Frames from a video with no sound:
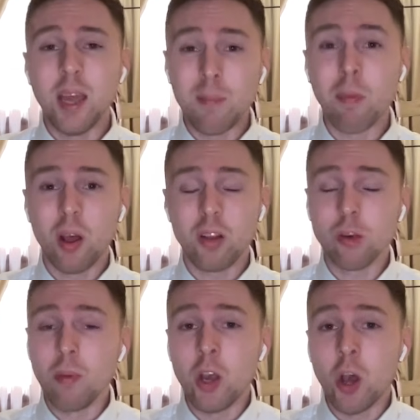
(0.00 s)
To
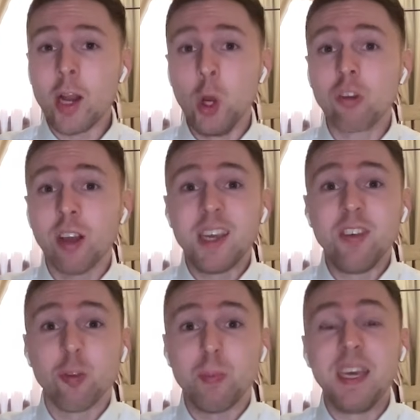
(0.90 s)
my eye, it looks like
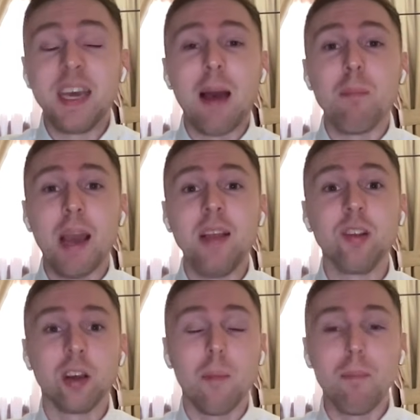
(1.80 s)
he's just been
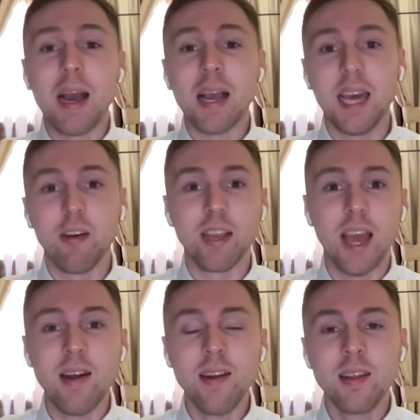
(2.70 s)
campaigned to come back here
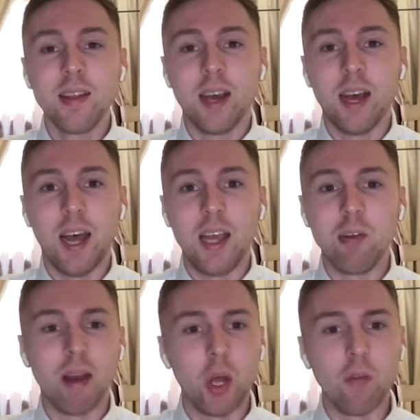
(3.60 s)
again.
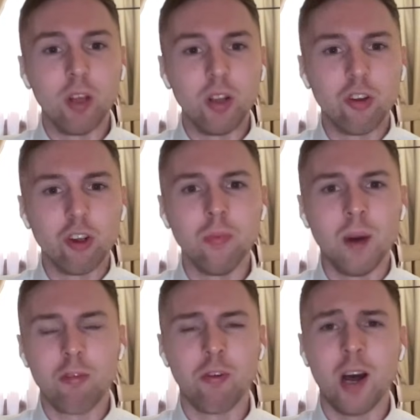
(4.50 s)
He ran over 2
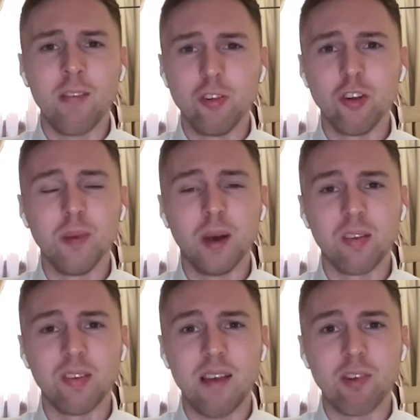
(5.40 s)
mile 5 and 2
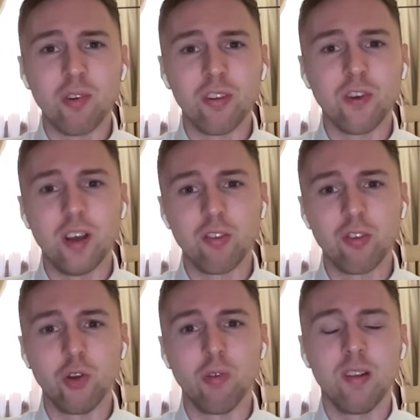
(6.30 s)
mile 7 on his
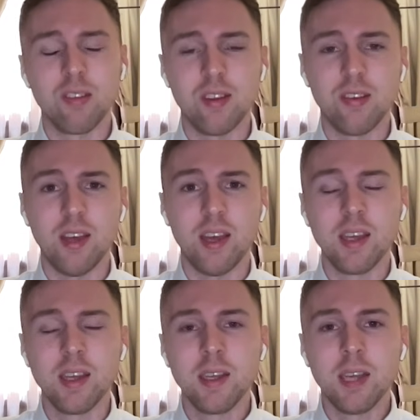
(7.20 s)
first 2 runs this year.
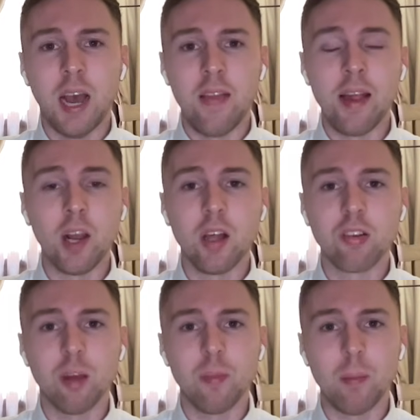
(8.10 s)
And then
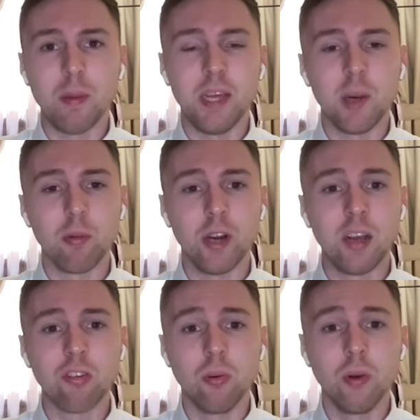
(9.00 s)
last time up in the Edinburgh
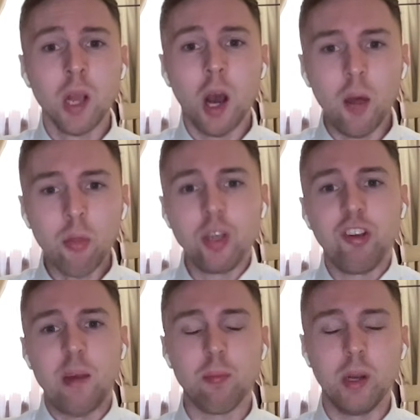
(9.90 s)
National, I thought he
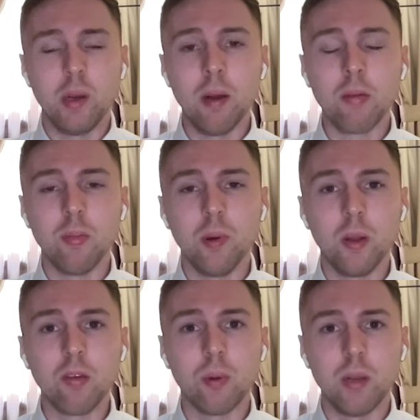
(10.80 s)
shaped pretty well, to be
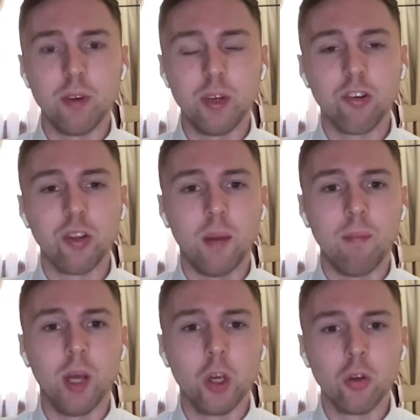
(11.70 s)
honest, when he finished
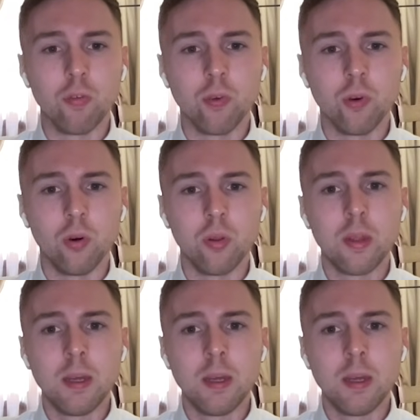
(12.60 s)
a good 4th.